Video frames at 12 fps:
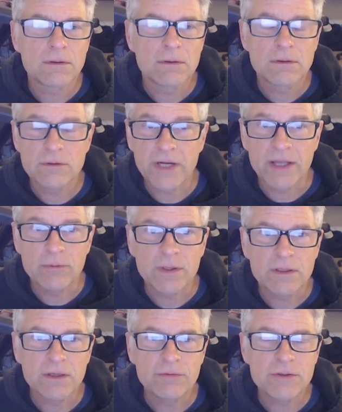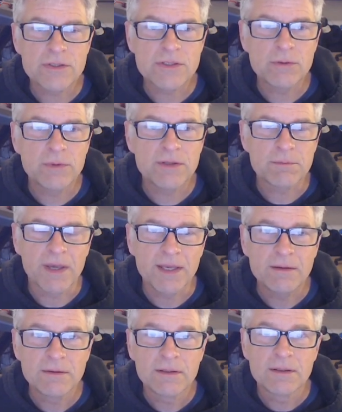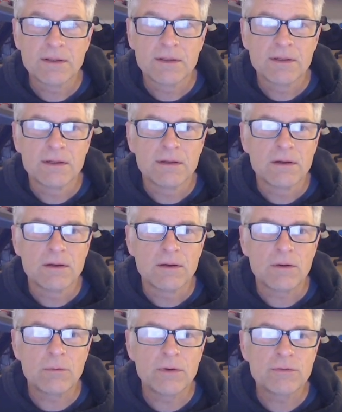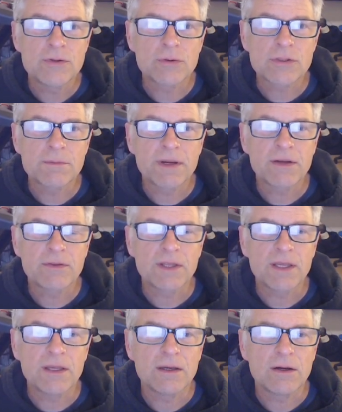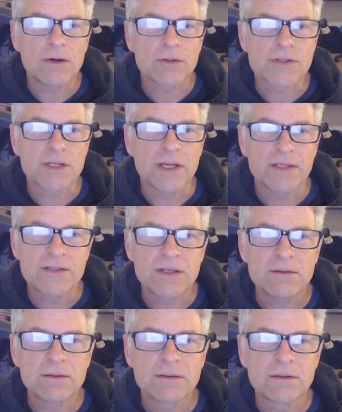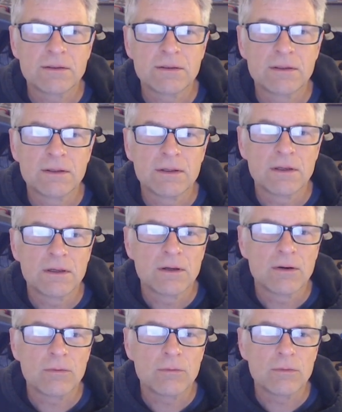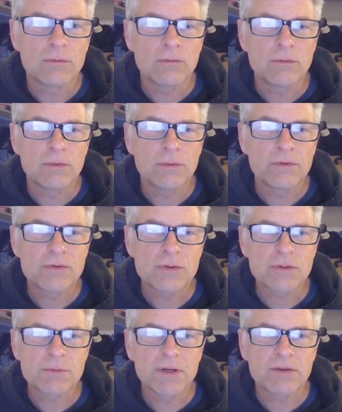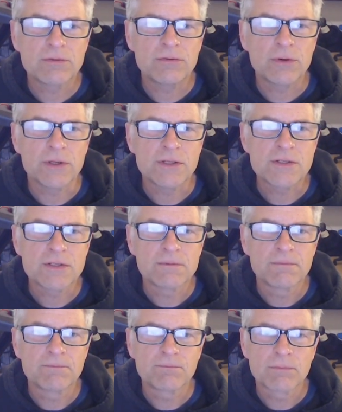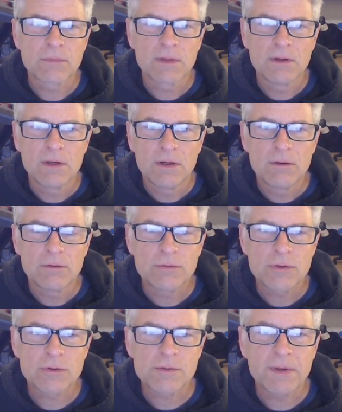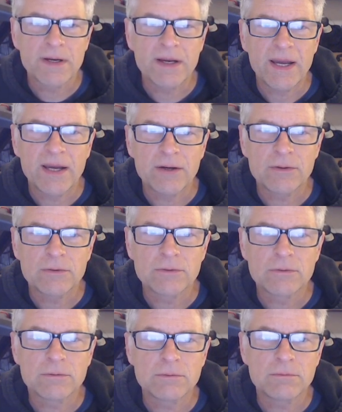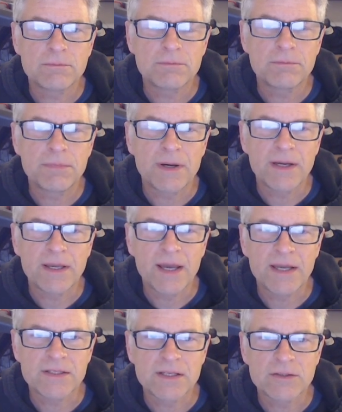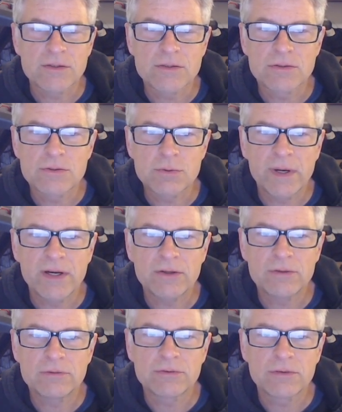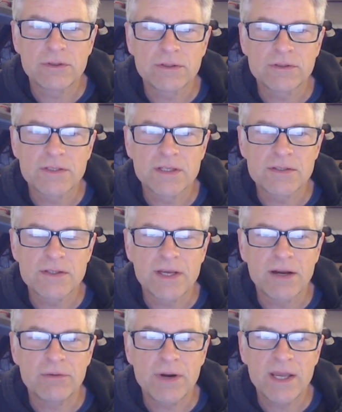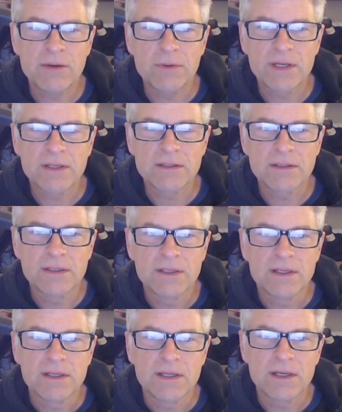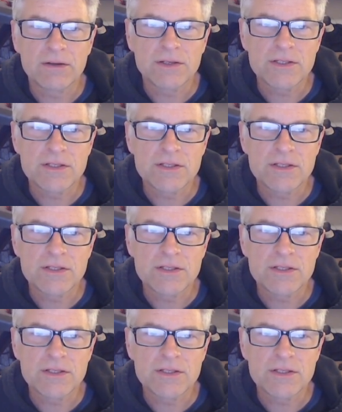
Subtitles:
Great. Well, if you're still with me, we've talked about the oscillator. We've talked about the voice. We've talked about how by adding 12 into that array we can increase the